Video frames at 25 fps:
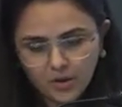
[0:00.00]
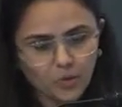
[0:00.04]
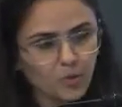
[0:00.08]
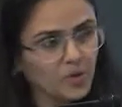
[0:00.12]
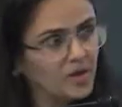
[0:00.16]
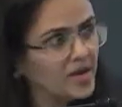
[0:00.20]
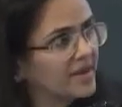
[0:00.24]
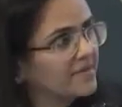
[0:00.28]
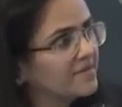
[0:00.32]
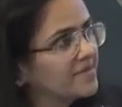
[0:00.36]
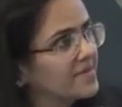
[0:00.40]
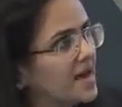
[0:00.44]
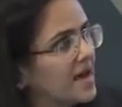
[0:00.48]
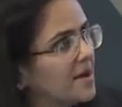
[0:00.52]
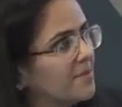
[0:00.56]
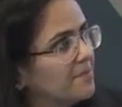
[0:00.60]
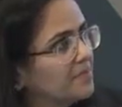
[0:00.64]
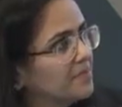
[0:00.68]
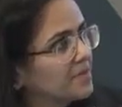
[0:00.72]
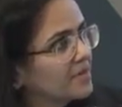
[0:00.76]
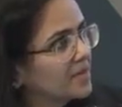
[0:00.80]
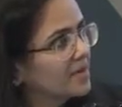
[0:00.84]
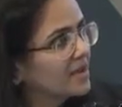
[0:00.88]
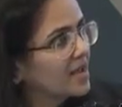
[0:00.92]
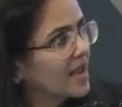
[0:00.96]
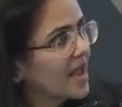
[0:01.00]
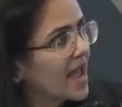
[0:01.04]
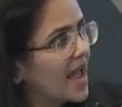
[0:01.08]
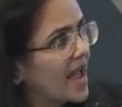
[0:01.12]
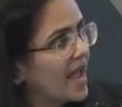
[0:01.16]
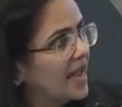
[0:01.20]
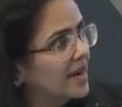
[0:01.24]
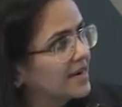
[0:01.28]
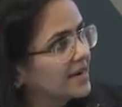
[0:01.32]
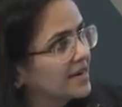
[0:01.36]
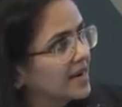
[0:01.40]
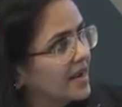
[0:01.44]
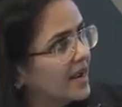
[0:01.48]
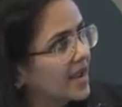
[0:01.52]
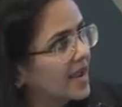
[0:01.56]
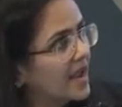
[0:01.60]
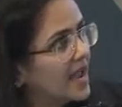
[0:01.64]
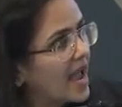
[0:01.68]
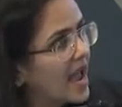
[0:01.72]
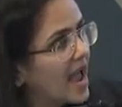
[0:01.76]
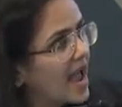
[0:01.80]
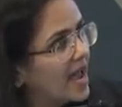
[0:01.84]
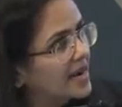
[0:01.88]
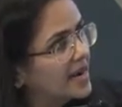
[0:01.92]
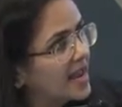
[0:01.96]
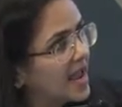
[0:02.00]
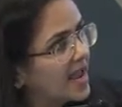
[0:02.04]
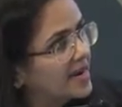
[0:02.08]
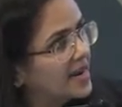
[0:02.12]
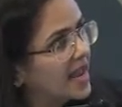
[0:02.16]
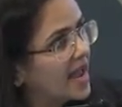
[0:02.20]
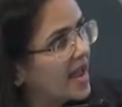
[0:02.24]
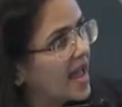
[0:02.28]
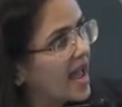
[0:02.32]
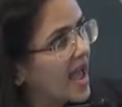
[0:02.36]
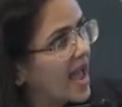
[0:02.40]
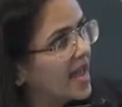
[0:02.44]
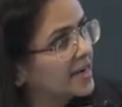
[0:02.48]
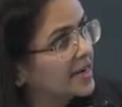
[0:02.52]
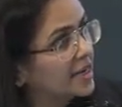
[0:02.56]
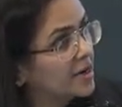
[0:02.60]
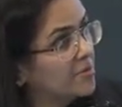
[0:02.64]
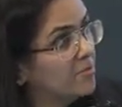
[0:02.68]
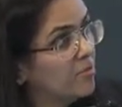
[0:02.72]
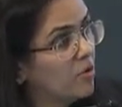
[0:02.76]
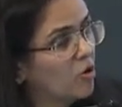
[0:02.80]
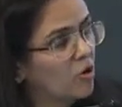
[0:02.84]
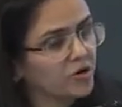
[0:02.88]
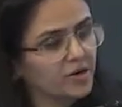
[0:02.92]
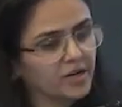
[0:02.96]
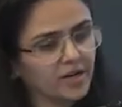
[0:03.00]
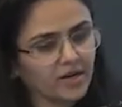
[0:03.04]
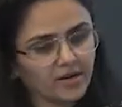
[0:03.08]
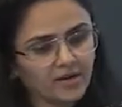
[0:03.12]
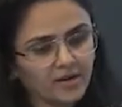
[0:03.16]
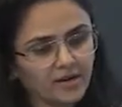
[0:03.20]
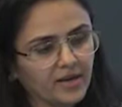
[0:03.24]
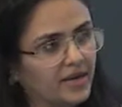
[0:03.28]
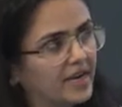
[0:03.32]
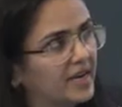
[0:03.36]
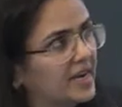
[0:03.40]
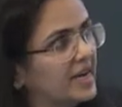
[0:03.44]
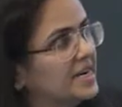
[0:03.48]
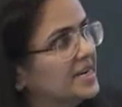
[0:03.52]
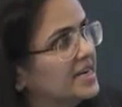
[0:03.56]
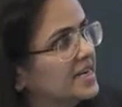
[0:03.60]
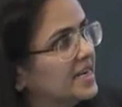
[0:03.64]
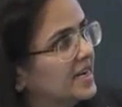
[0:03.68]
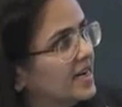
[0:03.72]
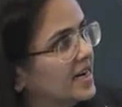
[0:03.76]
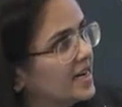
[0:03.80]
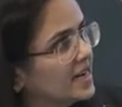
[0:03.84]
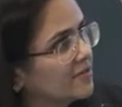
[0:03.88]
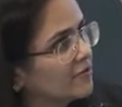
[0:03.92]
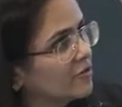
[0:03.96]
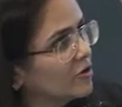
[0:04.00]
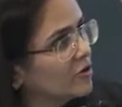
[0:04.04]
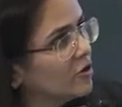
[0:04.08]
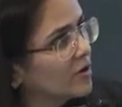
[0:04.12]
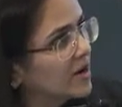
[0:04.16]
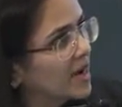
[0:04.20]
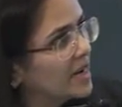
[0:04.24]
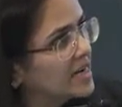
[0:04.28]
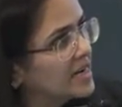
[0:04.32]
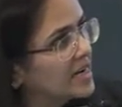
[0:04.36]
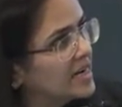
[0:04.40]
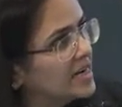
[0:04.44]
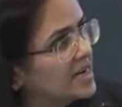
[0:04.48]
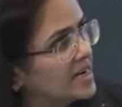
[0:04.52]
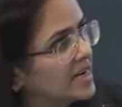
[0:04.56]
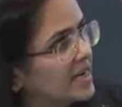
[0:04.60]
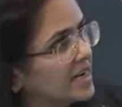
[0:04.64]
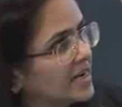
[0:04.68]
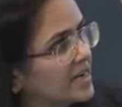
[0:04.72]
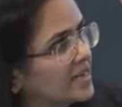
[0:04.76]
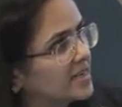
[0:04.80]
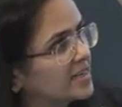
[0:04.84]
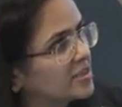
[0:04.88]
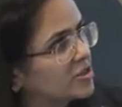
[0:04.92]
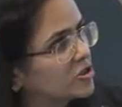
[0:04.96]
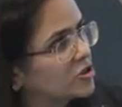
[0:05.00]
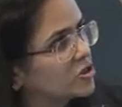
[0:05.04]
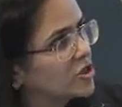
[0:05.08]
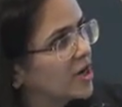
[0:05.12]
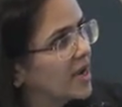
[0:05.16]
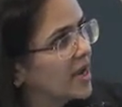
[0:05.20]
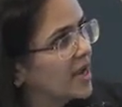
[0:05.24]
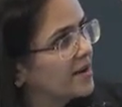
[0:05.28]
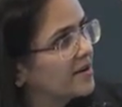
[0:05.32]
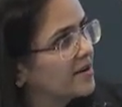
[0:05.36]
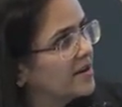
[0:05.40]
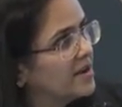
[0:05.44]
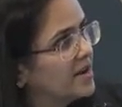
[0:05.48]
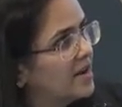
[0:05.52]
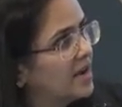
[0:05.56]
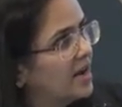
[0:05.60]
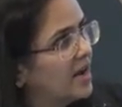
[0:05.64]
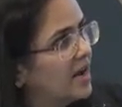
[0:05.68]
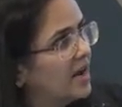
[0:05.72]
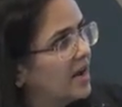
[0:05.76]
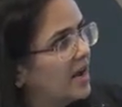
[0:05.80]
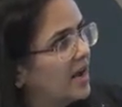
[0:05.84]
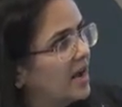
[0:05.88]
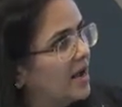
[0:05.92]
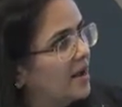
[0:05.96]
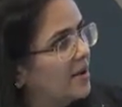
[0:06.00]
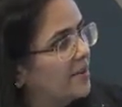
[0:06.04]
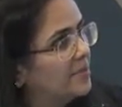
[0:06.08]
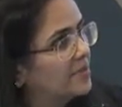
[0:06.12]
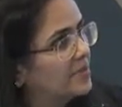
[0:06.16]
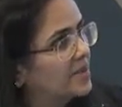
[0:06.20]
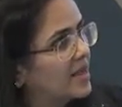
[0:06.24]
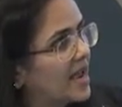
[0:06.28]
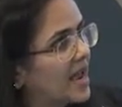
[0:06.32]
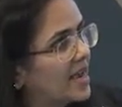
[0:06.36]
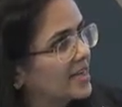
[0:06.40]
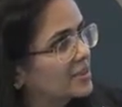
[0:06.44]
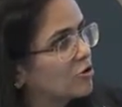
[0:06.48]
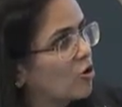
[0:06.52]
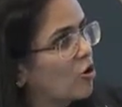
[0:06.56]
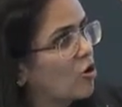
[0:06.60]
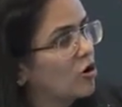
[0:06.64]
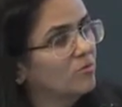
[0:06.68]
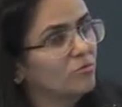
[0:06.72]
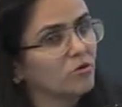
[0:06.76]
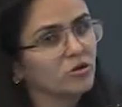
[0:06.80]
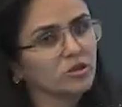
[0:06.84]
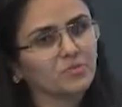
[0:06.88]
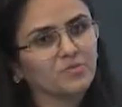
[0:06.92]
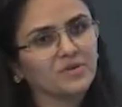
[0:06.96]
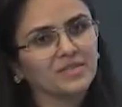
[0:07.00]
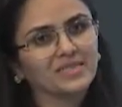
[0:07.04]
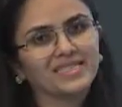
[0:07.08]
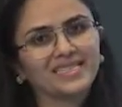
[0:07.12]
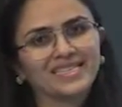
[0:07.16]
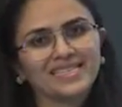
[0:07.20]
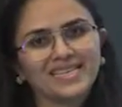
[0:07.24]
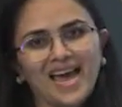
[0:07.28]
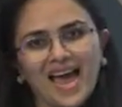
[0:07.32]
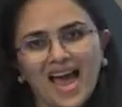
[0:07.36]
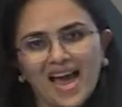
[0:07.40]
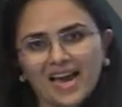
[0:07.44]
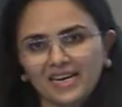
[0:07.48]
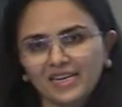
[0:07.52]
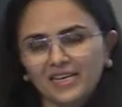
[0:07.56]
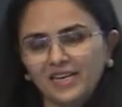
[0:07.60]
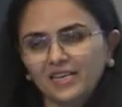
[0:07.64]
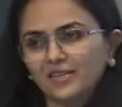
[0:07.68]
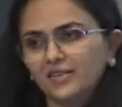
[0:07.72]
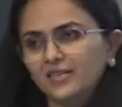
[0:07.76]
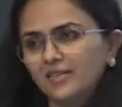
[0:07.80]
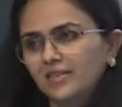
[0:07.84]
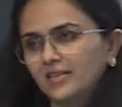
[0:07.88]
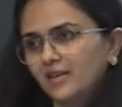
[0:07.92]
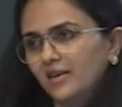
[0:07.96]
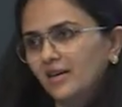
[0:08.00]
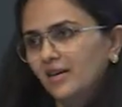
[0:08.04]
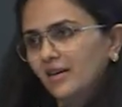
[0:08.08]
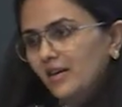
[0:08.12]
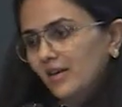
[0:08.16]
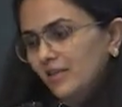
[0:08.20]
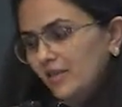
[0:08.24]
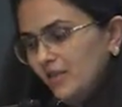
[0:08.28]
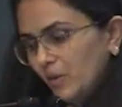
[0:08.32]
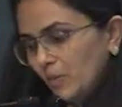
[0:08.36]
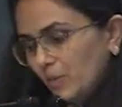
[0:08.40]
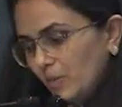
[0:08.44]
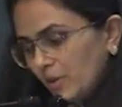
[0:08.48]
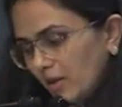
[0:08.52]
Vietnam, and Cambodia. India, if you look at India, its share has almost been stagnant in